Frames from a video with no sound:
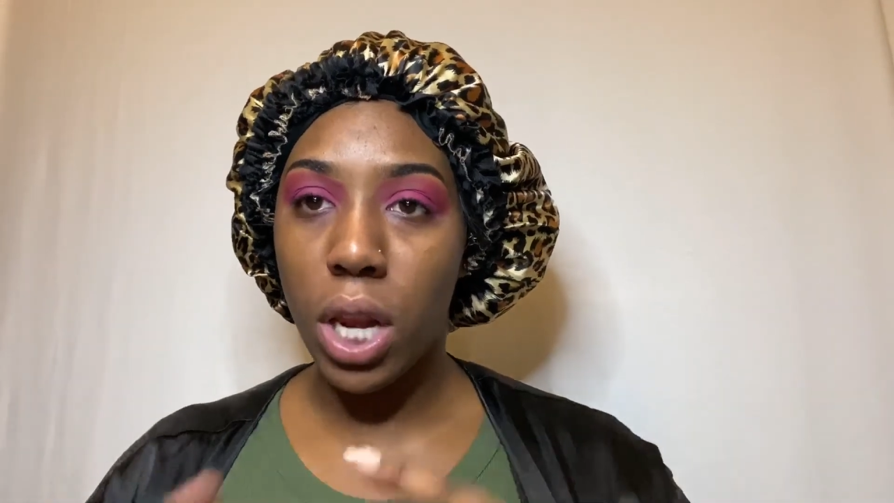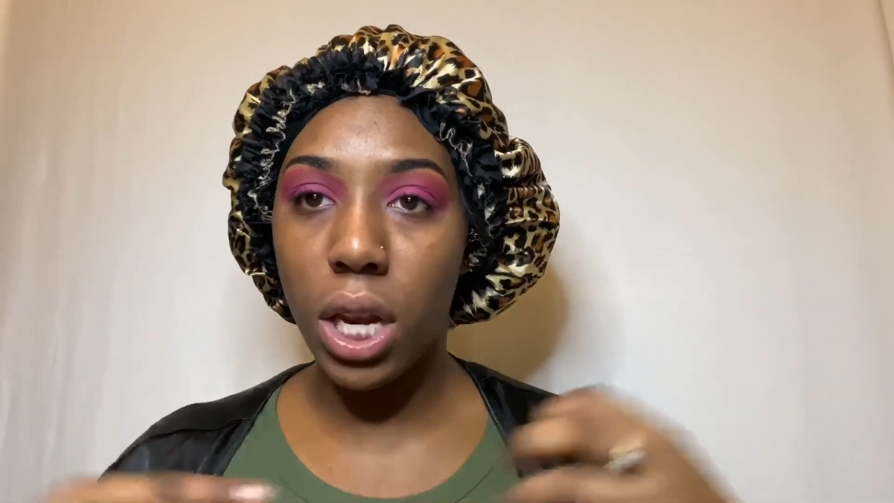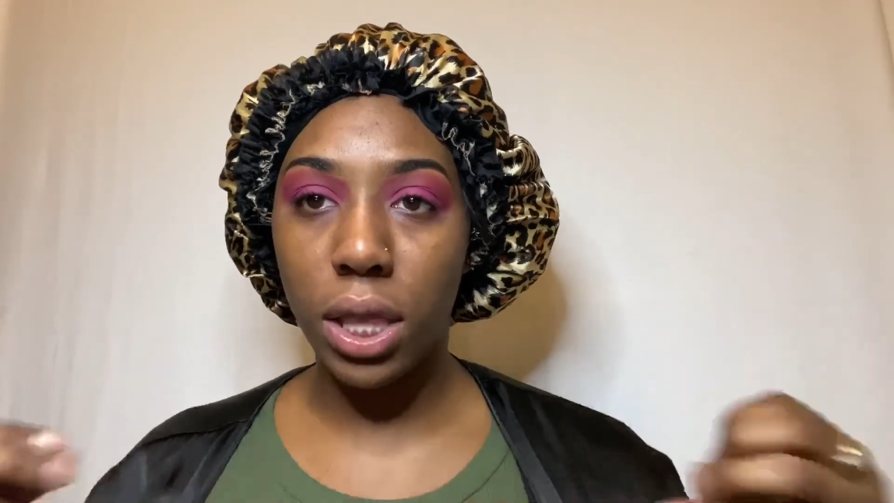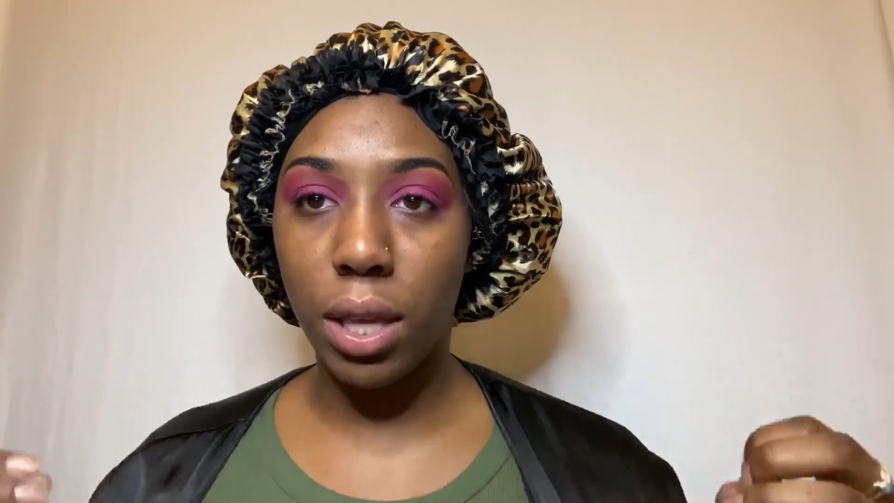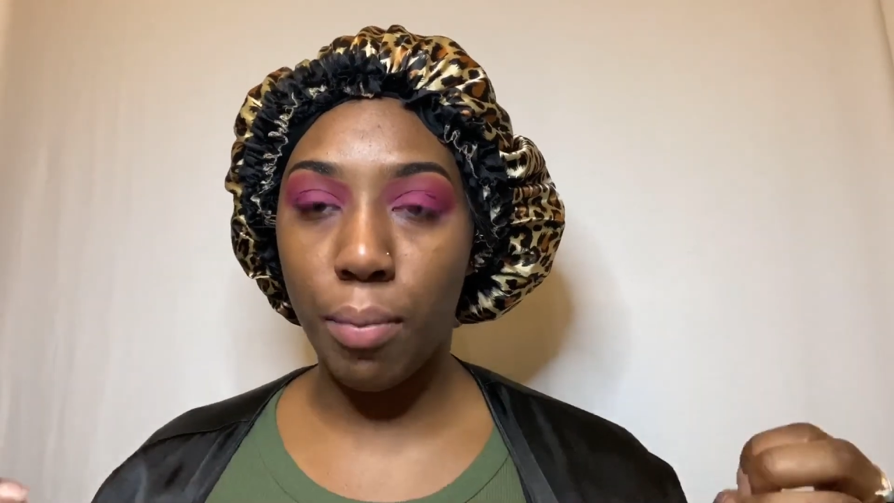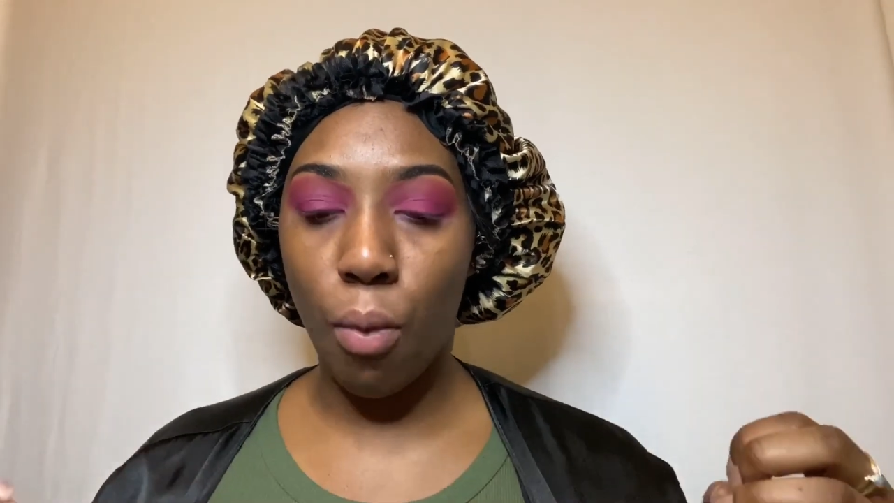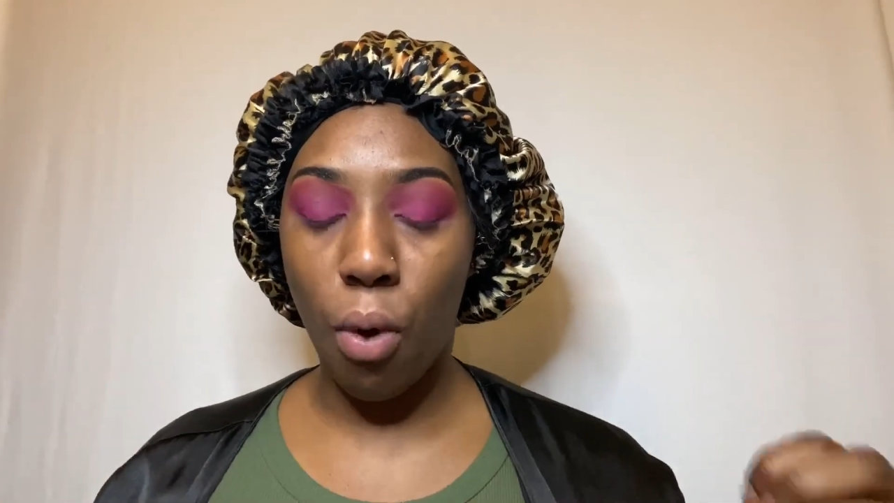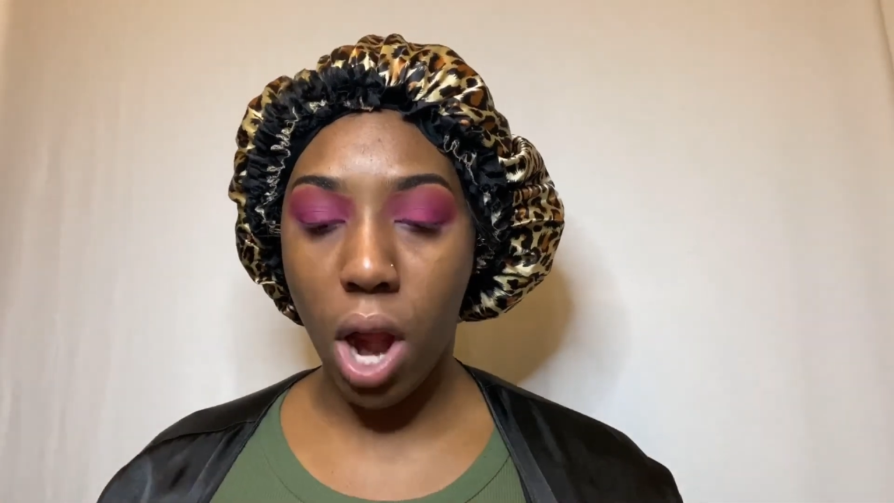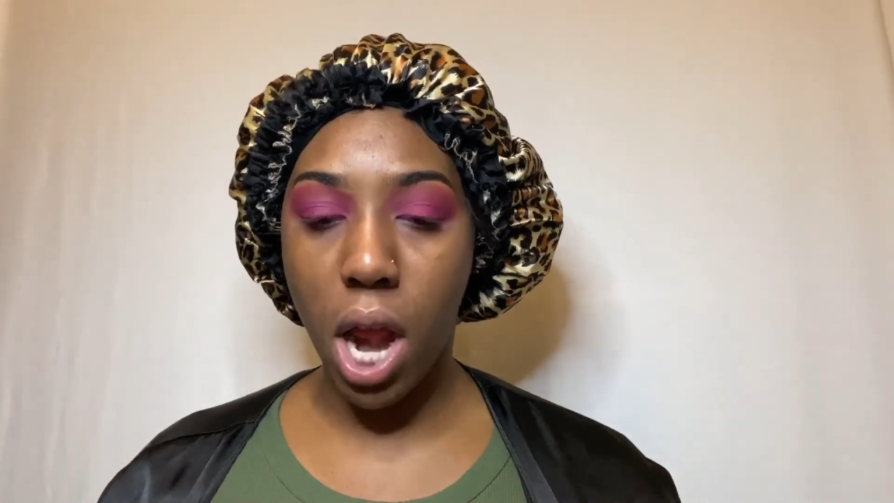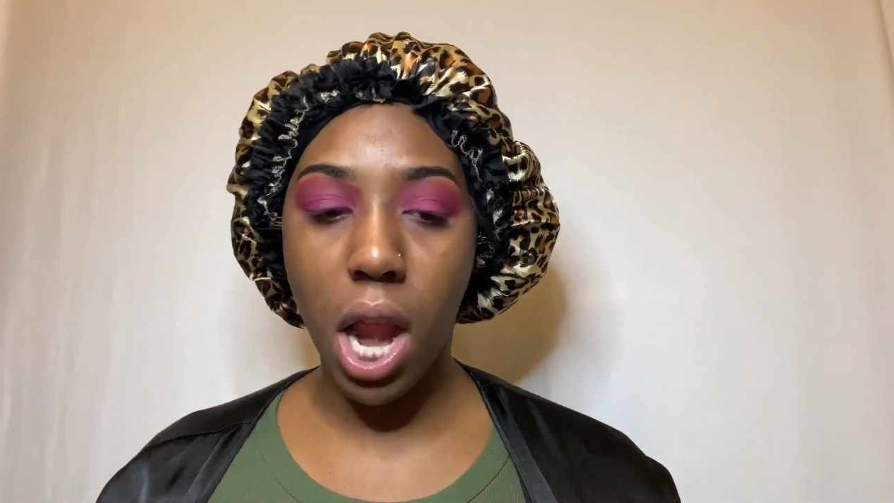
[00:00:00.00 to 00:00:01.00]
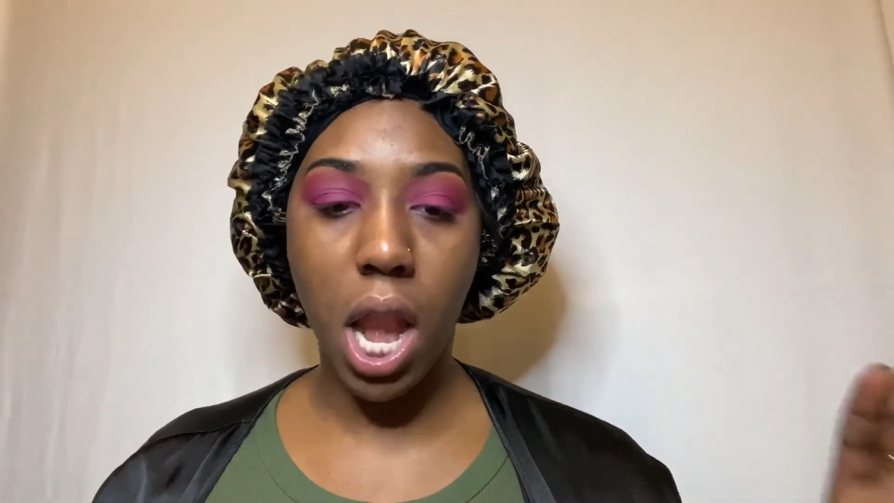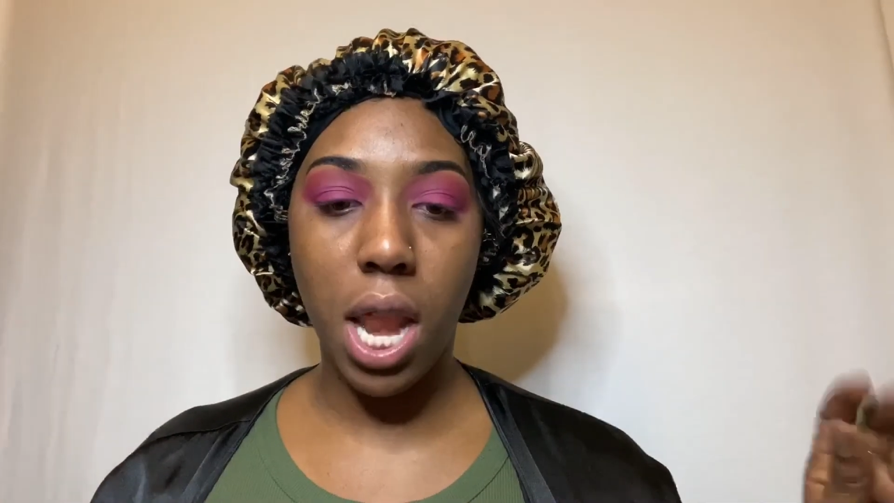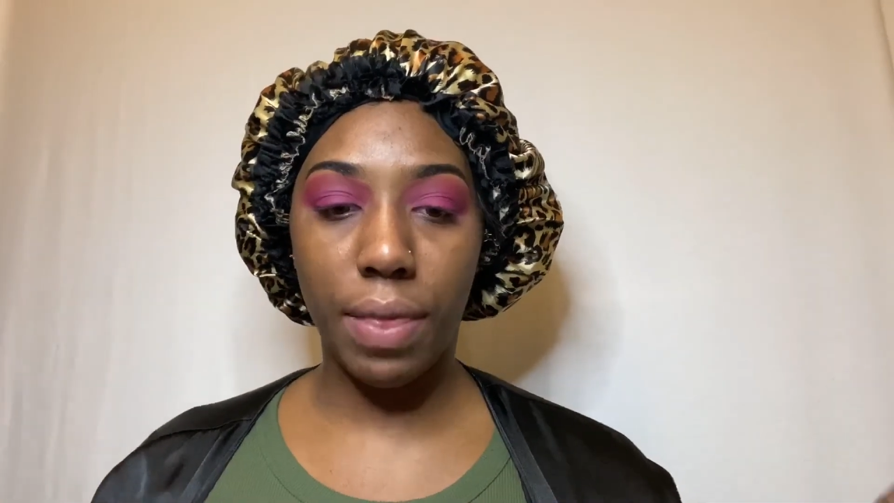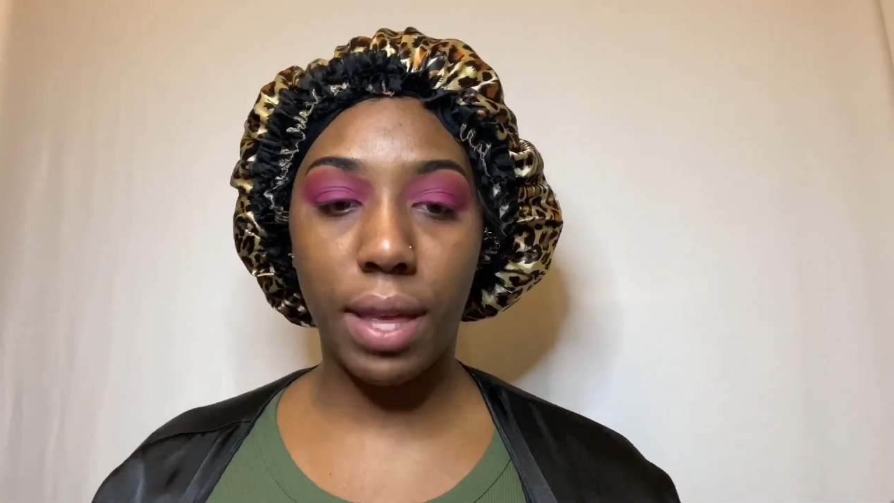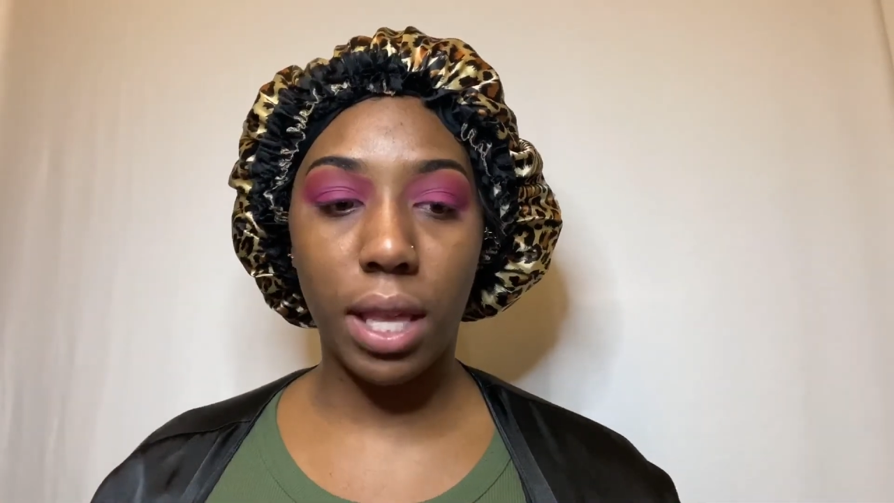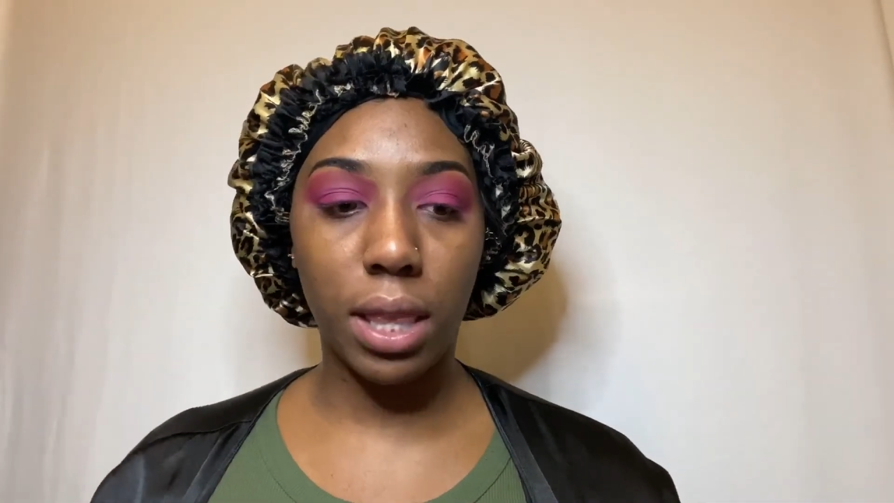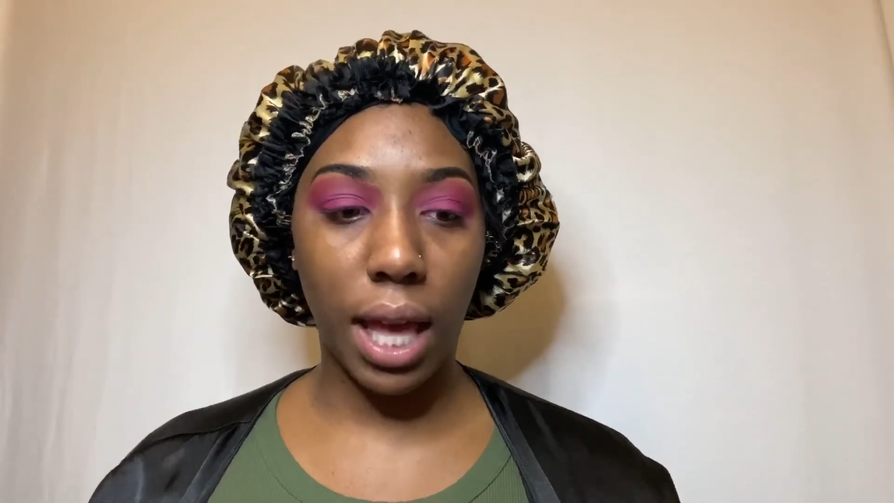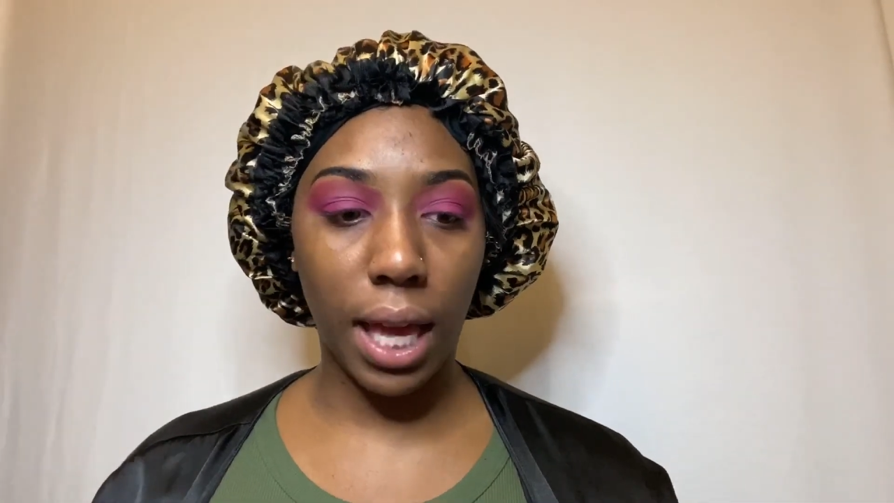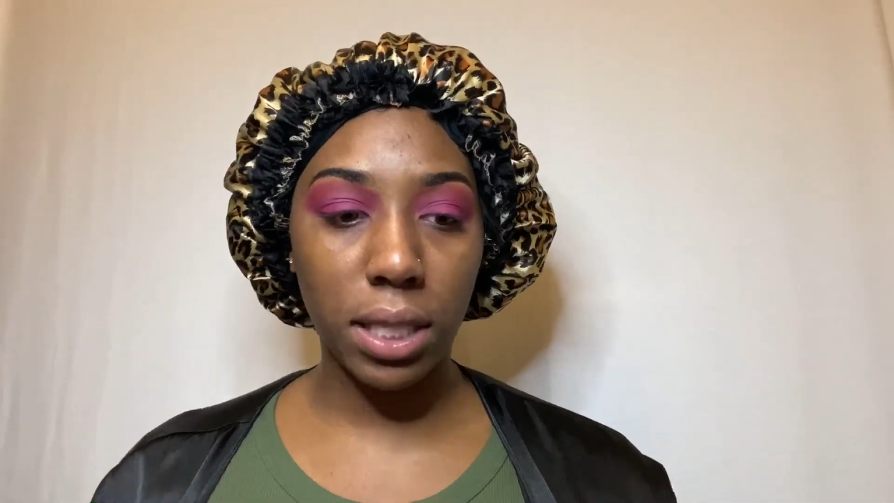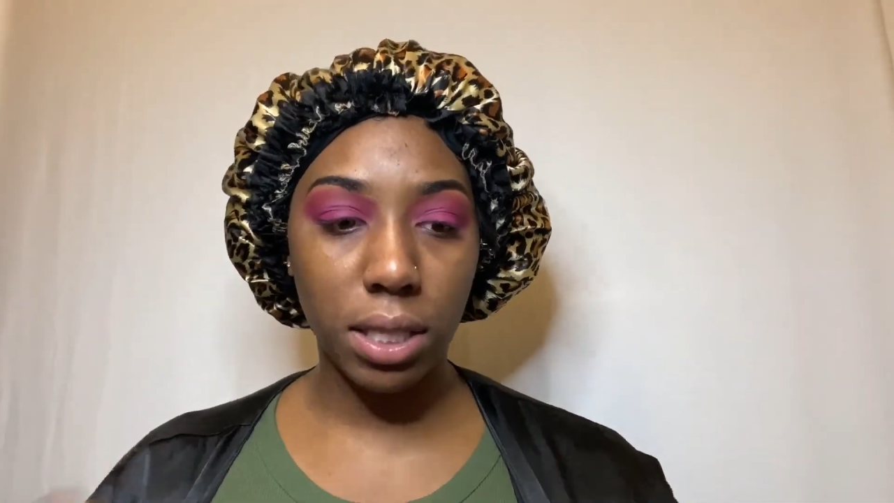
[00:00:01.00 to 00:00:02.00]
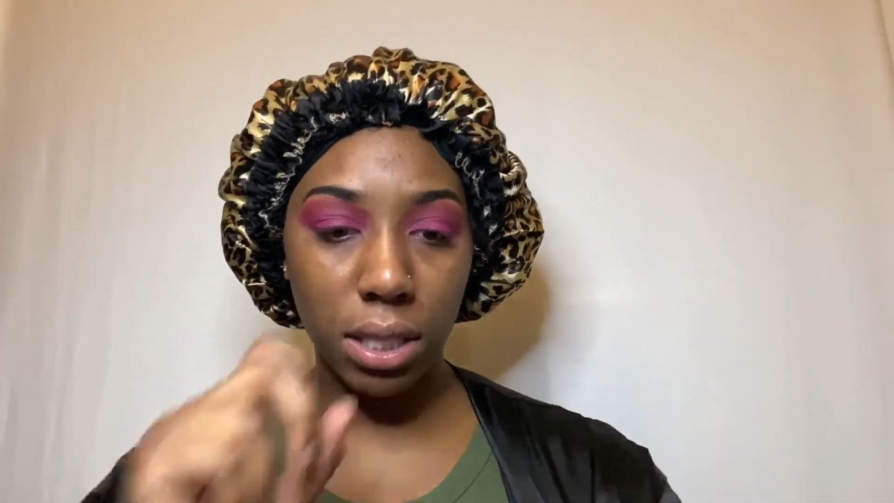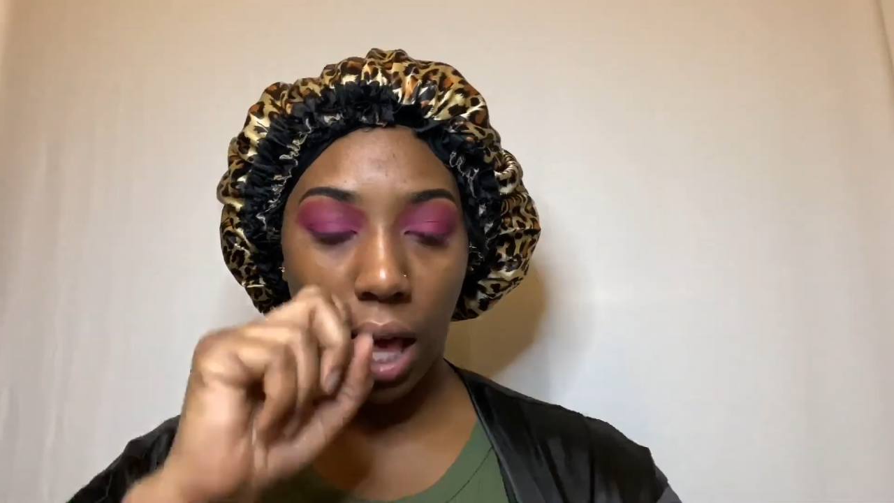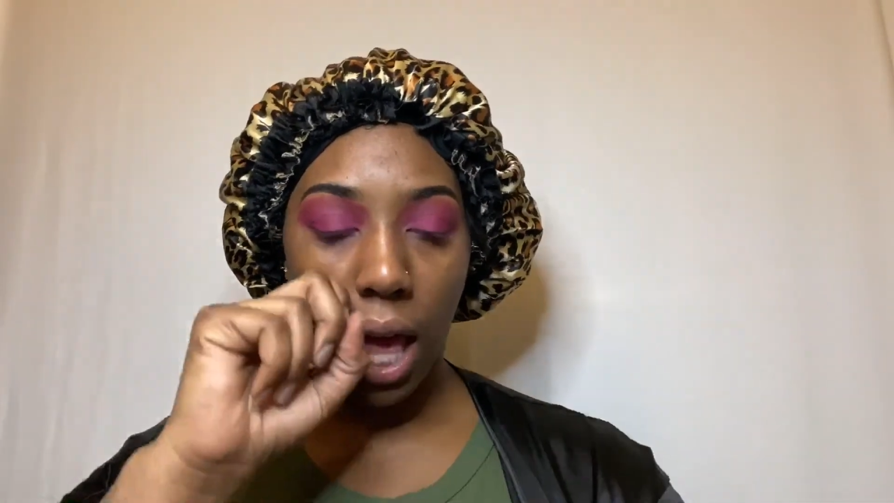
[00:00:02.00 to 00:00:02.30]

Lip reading: nothing more, nothing less.